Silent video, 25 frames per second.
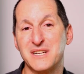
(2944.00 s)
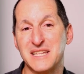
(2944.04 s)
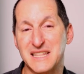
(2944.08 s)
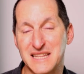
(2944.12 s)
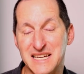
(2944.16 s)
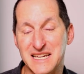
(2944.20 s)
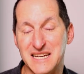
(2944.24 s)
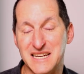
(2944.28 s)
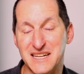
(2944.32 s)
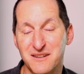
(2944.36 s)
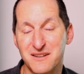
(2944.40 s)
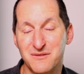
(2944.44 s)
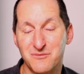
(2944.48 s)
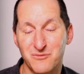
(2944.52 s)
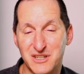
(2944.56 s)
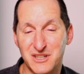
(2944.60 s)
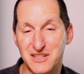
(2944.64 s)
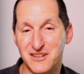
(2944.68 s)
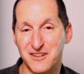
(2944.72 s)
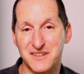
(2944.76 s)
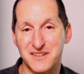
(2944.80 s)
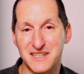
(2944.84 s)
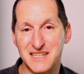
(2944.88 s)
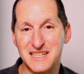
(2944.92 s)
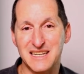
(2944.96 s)
there. We
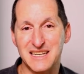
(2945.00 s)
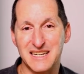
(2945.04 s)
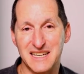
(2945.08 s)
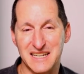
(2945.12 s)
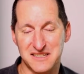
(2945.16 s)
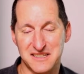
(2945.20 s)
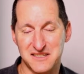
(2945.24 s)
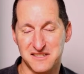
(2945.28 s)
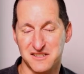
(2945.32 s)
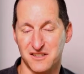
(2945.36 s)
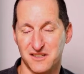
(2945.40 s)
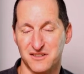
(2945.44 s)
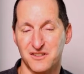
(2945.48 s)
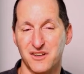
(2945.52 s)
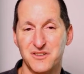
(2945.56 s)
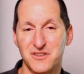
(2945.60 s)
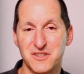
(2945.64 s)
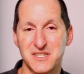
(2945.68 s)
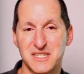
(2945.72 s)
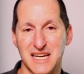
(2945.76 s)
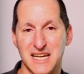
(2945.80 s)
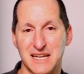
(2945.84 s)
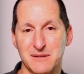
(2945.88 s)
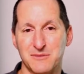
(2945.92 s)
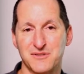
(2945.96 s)
don't need indexes on those
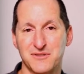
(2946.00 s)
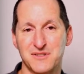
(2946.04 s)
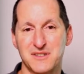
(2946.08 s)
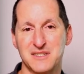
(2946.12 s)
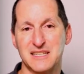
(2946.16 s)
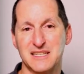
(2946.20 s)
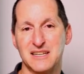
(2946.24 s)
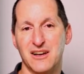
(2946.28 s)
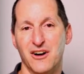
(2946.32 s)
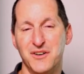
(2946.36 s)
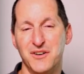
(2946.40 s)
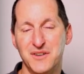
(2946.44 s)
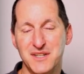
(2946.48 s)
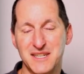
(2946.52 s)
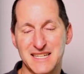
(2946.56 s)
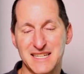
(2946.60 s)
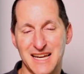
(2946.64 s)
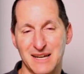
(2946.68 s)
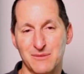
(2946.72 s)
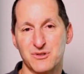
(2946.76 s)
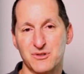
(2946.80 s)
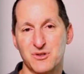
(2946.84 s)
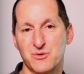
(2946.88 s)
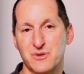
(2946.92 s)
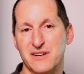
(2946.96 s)
tables. The only
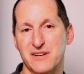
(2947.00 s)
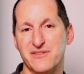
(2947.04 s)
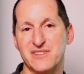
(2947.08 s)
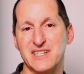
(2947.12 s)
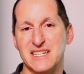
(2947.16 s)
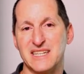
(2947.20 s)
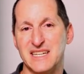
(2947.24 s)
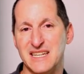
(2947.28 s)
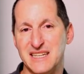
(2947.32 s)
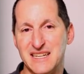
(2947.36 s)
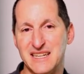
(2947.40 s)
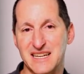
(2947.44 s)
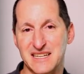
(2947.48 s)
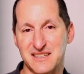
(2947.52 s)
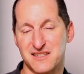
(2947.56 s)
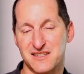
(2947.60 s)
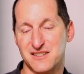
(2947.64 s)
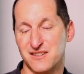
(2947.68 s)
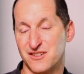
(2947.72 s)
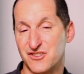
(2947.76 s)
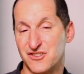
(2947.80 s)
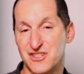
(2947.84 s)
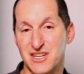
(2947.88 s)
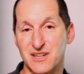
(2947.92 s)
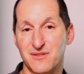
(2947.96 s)
tables we ever need indexes
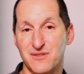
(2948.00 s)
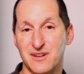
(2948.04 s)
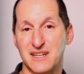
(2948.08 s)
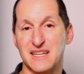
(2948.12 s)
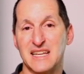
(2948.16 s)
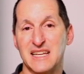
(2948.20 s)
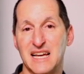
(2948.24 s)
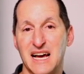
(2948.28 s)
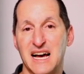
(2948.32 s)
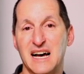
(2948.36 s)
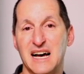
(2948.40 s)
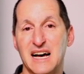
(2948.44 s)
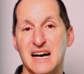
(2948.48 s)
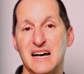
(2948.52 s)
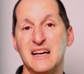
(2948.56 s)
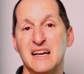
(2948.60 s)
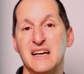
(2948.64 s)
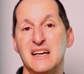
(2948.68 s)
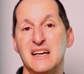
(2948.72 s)
on generally are